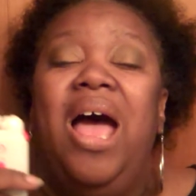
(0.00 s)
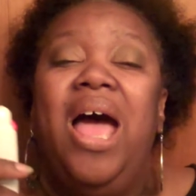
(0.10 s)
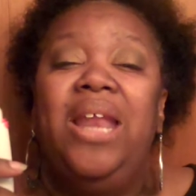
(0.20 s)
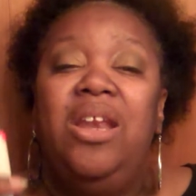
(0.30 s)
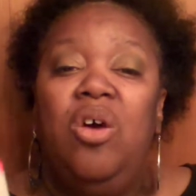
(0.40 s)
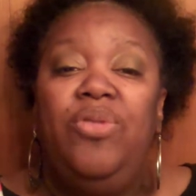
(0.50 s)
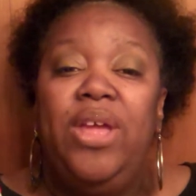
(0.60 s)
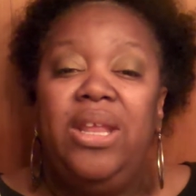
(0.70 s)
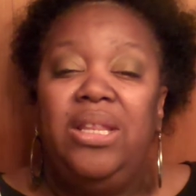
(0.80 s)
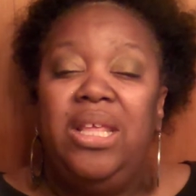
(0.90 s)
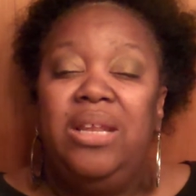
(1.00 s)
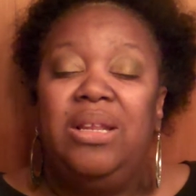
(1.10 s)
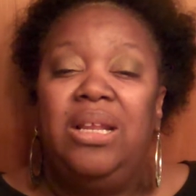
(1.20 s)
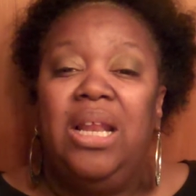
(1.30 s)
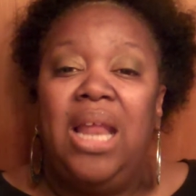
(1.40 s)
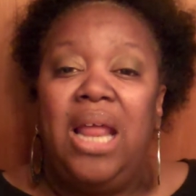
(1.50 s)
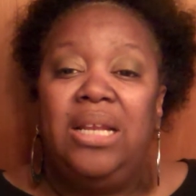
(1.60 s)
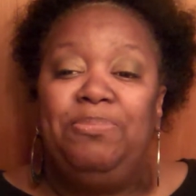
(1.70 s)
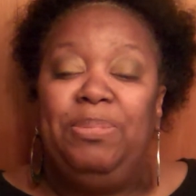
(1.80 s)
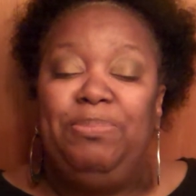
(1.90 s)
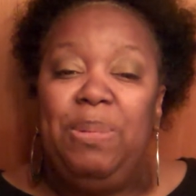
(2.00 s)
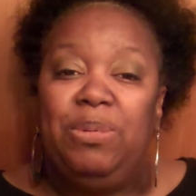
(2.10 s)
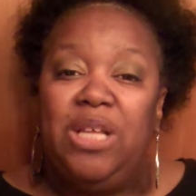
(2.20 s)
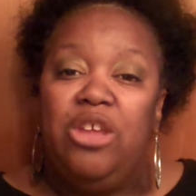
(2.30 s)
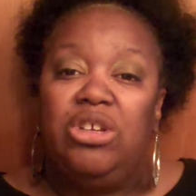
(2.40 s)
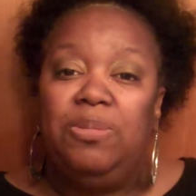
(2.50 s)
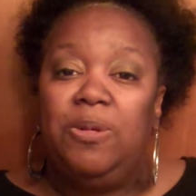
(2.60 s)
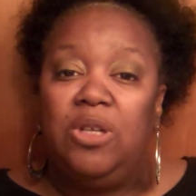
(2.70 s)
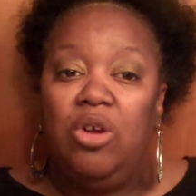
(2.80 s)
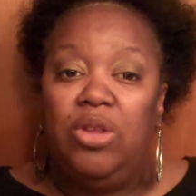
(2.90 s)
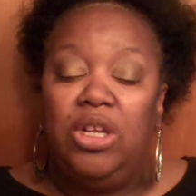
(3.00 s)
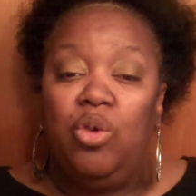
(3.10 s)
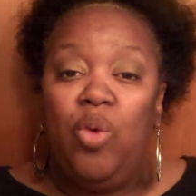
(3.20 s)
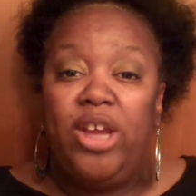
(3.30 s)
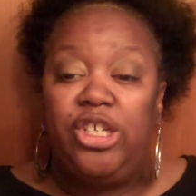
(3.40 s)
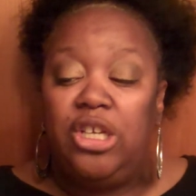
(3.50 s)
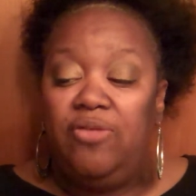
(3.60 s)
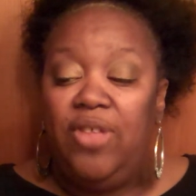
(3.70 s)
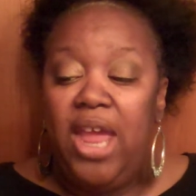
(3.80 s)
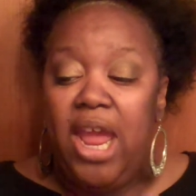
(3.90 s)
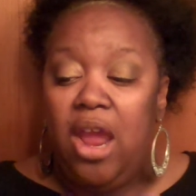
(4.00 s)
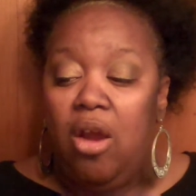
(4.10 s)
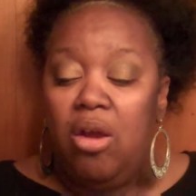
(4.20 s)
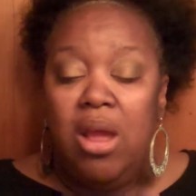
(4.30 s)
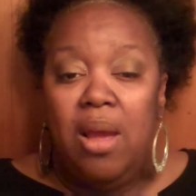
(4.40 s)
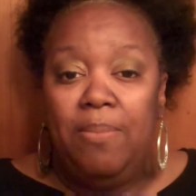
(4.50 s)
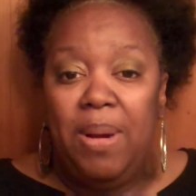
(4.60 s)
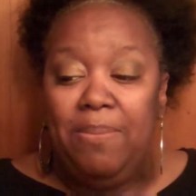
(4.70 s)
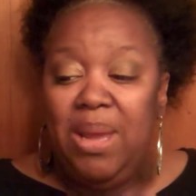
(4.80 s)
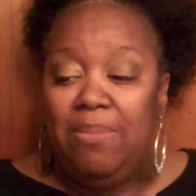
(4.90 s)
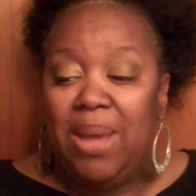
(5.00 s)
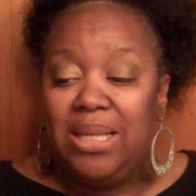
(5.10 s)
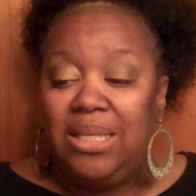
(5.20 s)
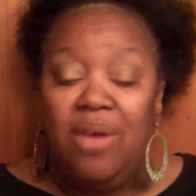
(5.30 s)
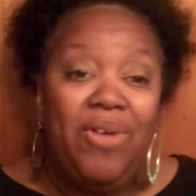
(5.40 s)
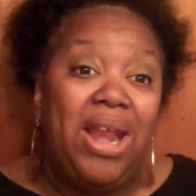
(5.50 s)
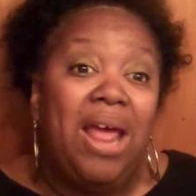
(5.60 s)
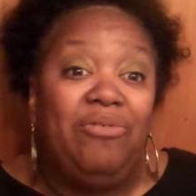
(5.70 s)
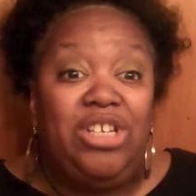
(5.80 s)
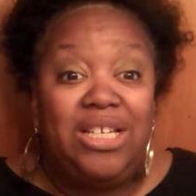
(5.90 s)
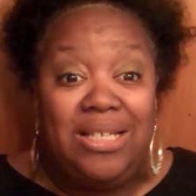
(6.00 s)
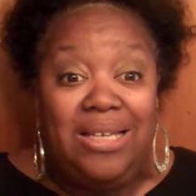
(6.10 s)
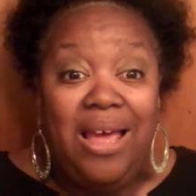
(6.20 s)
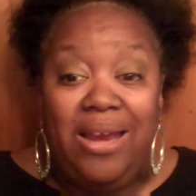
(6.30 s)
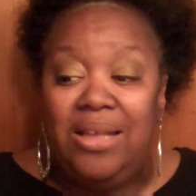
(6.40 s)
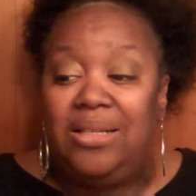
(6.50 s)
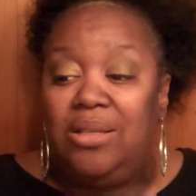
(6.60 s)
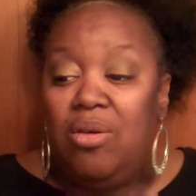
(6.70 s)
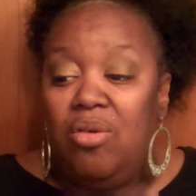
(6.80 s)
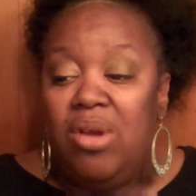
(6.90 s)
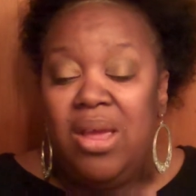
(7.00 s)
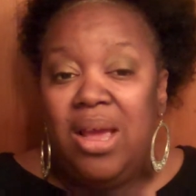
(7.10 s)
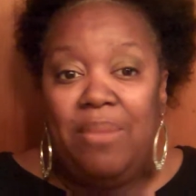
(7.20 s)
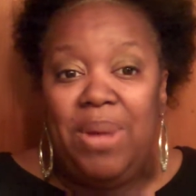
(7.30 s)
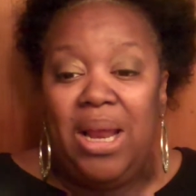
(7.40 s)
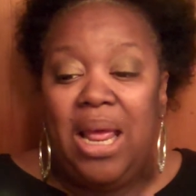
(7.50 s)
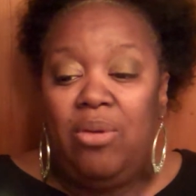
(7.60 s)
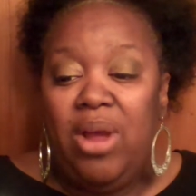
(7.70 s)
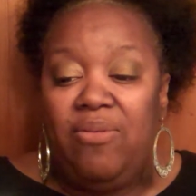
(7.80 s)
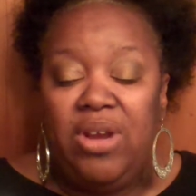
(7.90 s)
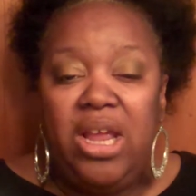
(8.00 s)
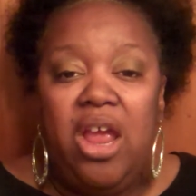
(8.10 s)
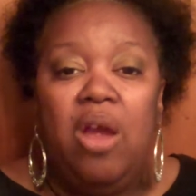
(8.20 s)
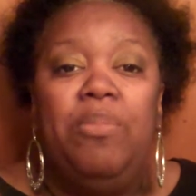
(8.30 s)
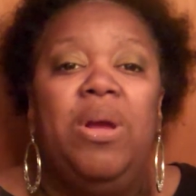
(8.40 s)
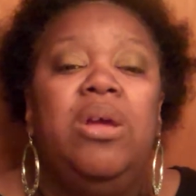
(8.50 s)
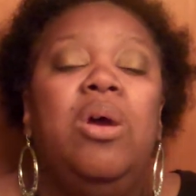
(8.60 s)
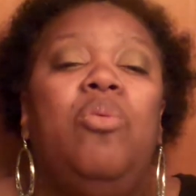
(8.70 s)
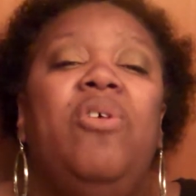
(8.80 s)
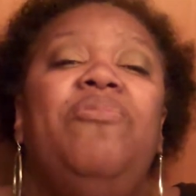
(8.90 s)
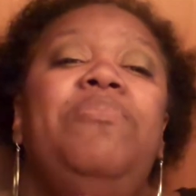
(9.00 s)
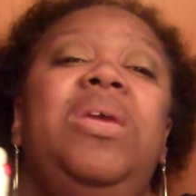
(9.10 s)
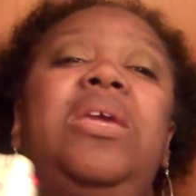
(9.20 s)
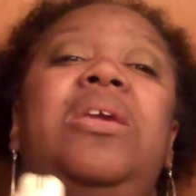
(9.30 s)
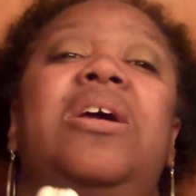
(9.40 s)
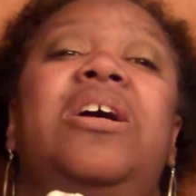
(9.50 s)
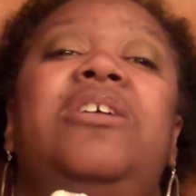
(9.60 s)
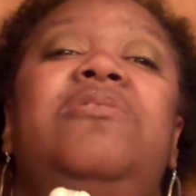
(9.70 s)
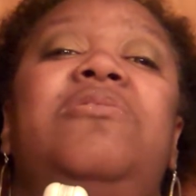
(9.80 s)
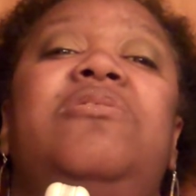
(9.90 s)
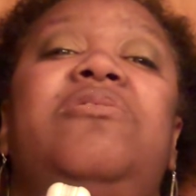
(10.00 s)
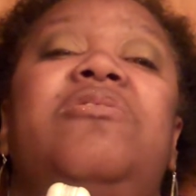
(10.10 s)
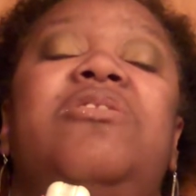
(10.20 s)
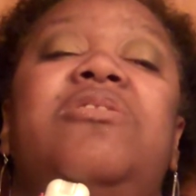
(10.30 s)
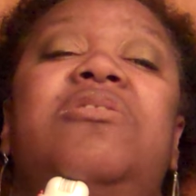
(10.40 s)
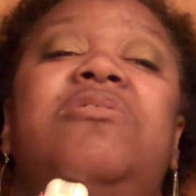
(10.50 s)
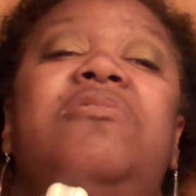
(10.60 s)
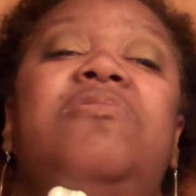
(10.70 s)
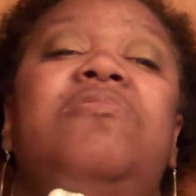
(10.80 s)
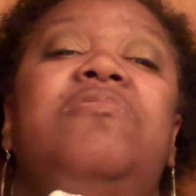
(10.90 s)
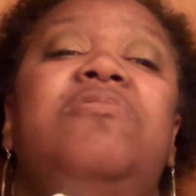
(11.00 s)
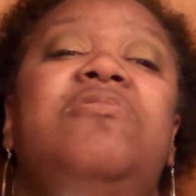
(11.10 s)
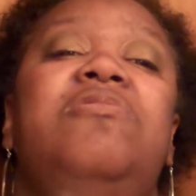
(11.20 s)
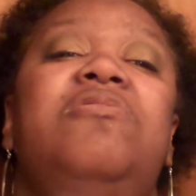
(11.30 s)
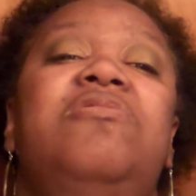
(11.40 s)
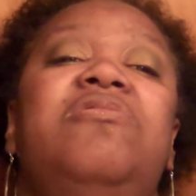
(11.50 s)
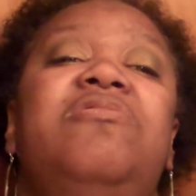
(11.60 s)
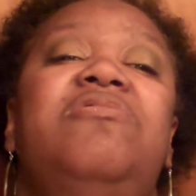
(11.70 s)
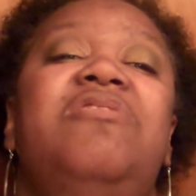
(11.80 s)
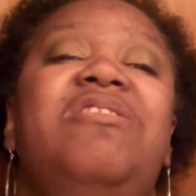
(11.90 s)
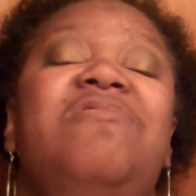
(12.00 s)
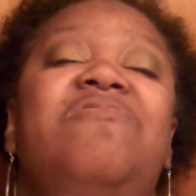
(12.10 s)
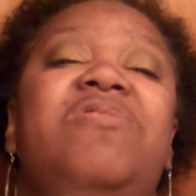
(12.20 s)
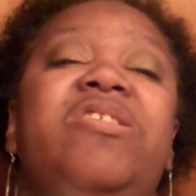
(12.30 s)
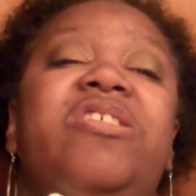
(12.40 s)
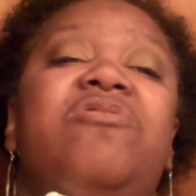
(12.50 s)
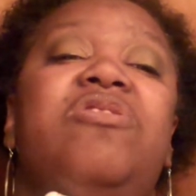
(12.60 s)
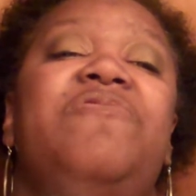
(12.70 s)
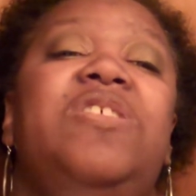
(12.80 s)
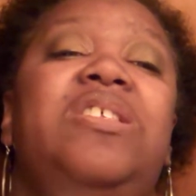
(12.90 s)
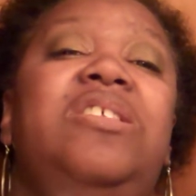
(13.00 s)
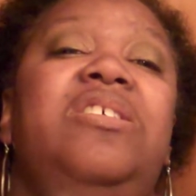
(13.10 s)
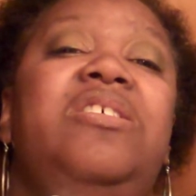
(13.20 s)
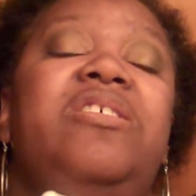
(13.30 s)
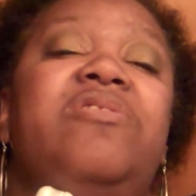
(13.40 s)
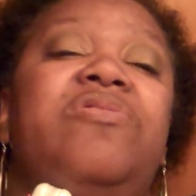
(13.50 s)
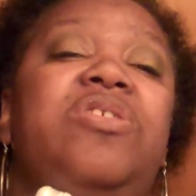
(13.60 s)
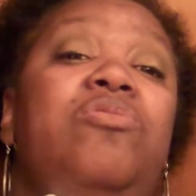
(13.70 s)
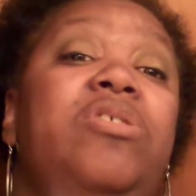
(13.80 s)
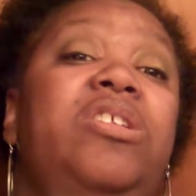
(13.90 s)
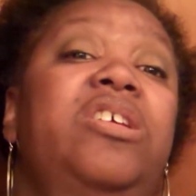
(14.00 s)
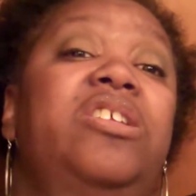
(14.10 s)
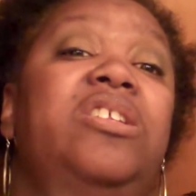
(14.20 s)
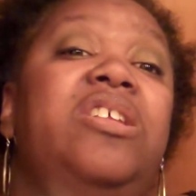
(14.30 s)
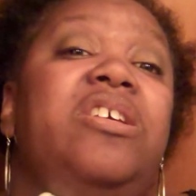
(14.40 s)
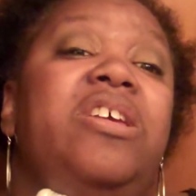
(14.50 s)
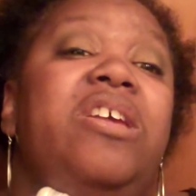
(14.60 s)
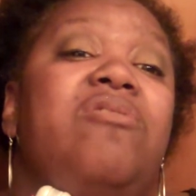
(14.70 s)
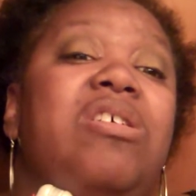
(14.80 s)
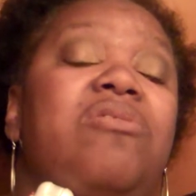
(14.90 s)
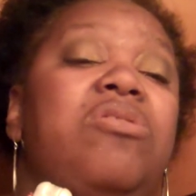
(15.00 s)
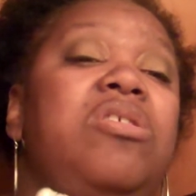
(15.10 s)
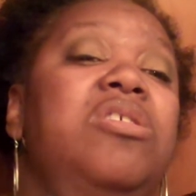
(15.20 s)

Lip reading: I know that a lot of people say you're supposed to go the direction of the hair, but me, myself, and I've just done it, so I don't have any hair, but with me, I usually try to go that way, or if I see hair, oh, I did just take a hair out.